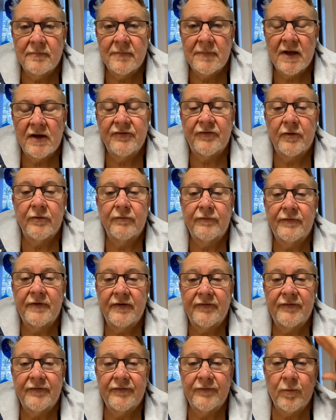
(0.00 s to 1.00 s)
so
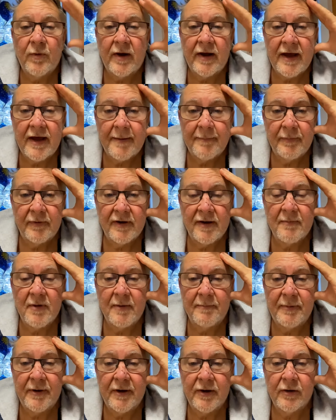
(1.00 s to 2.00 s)
this is what happened. I'm
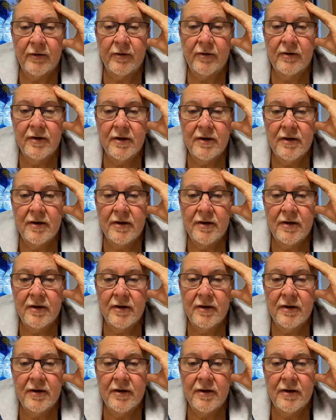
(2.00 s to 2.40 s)
up here